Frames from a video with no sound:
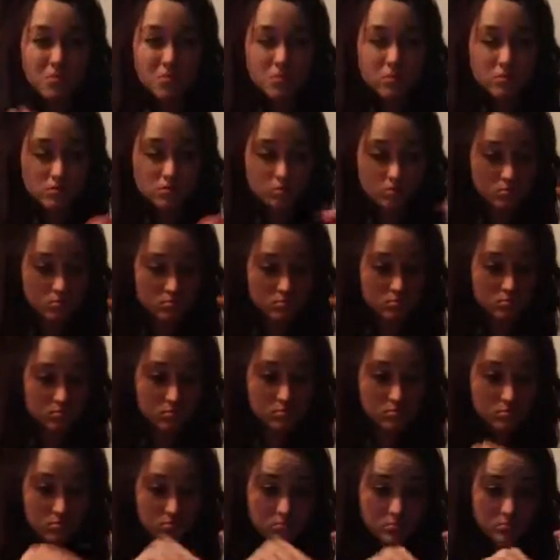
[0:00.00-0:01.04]
semilunar.
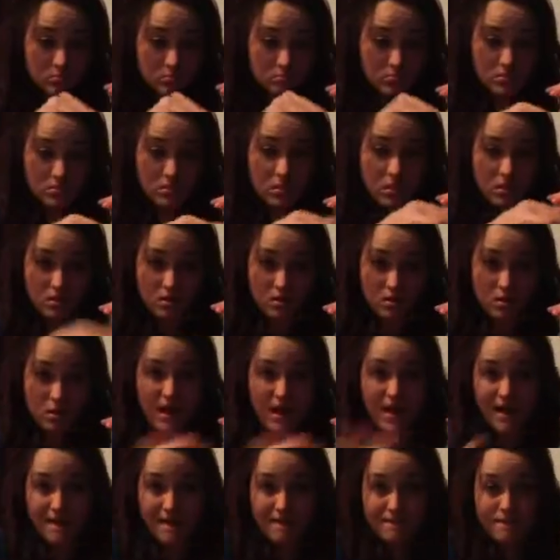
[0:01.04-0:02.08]

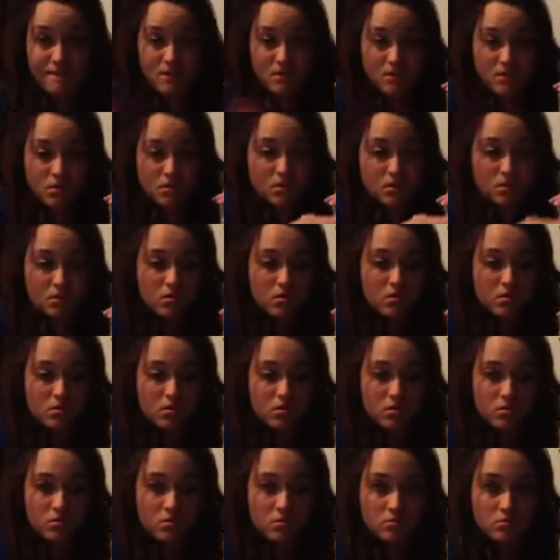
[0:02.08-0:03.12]
So this comes
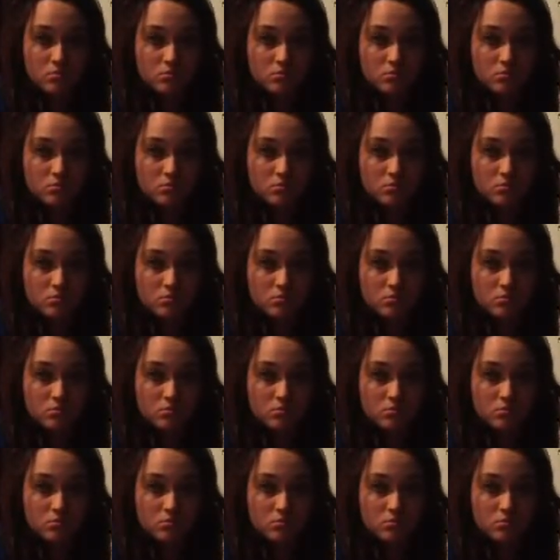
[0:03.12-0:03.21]
up.